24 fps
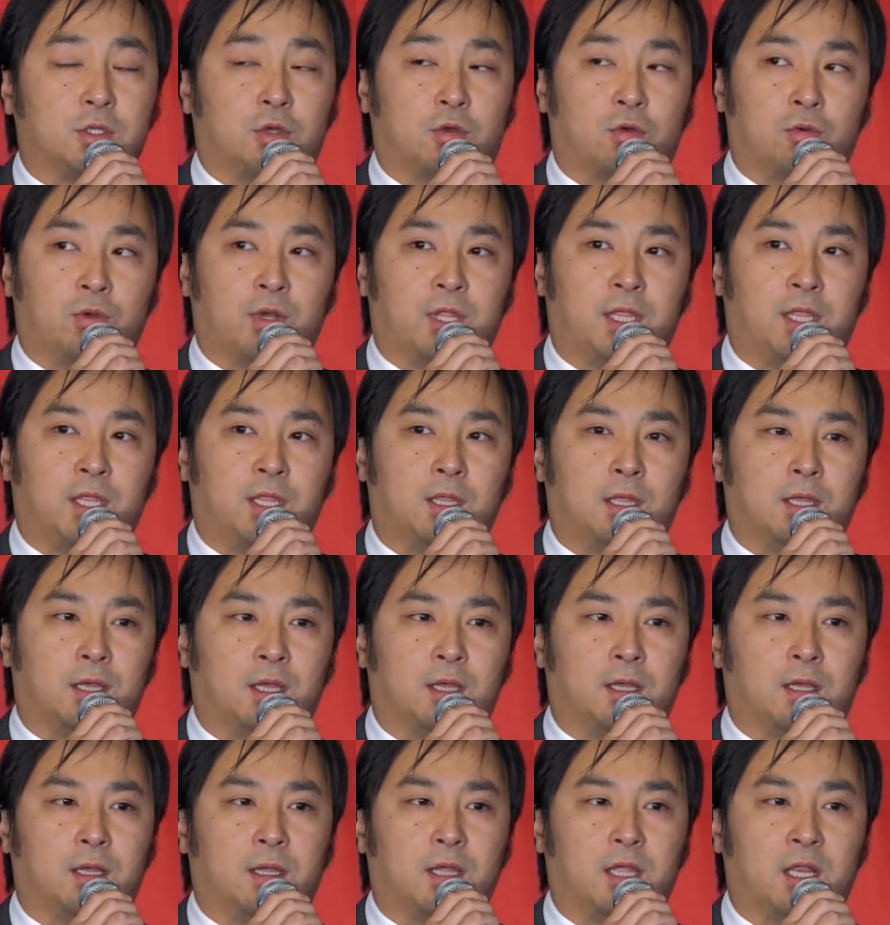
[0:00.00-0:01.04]
the only
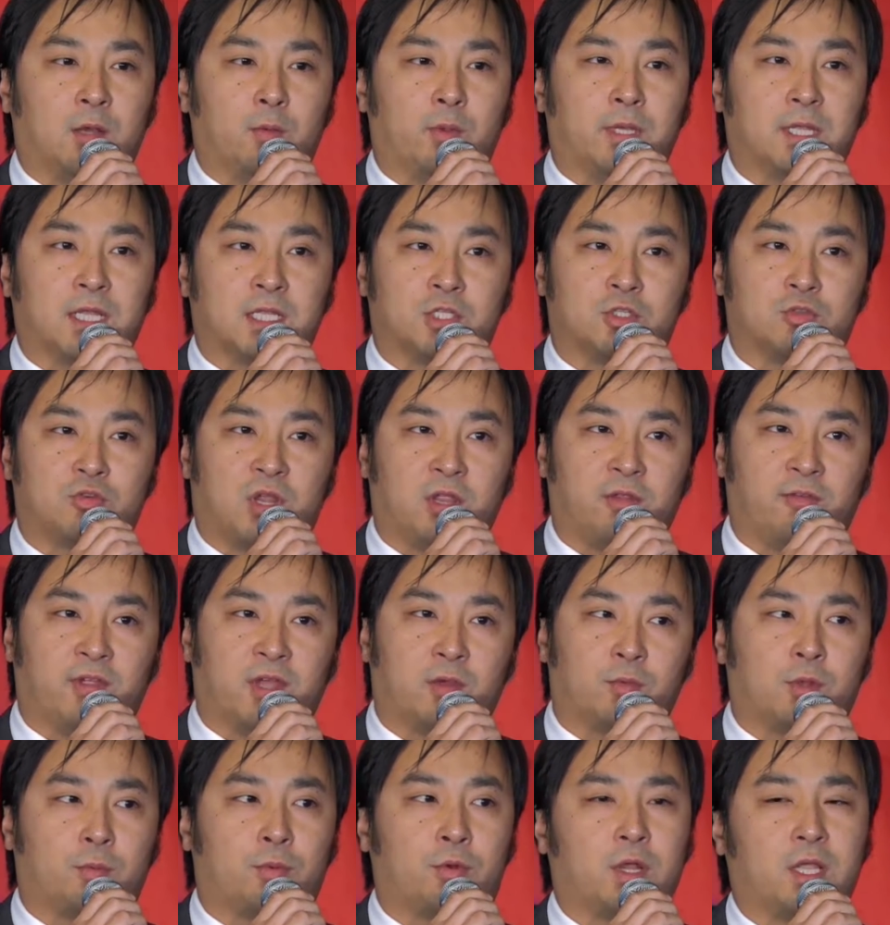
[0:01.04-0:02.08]
element that's driving
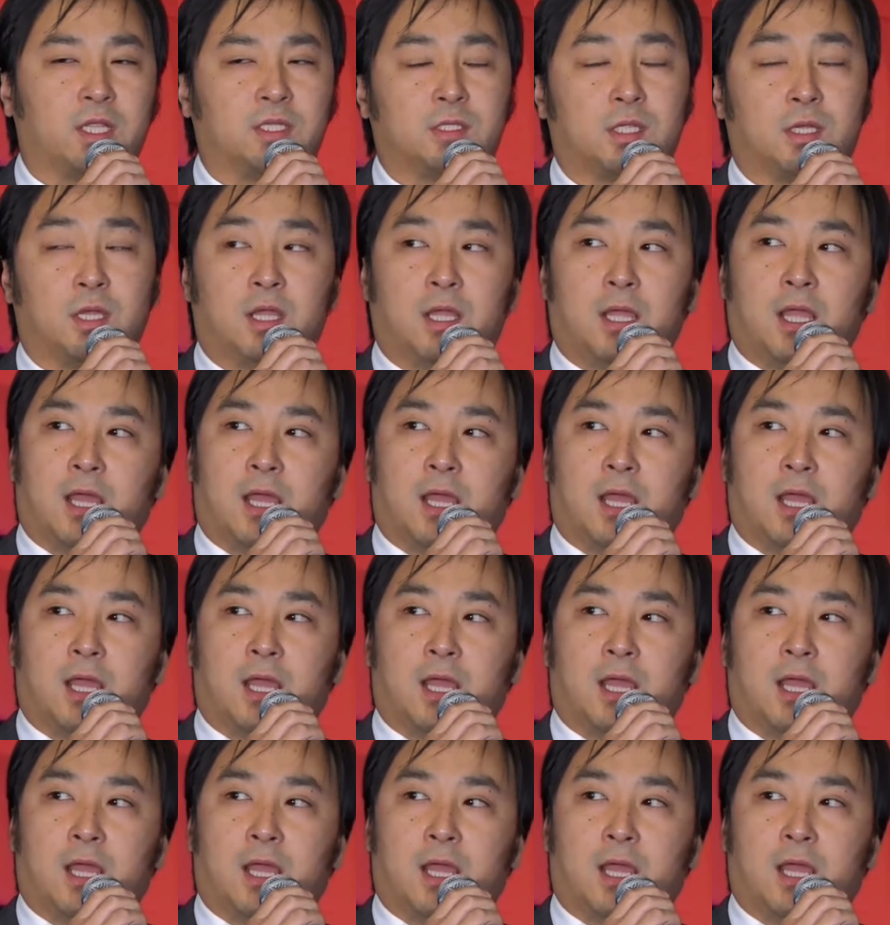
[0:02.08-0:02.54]
up the price.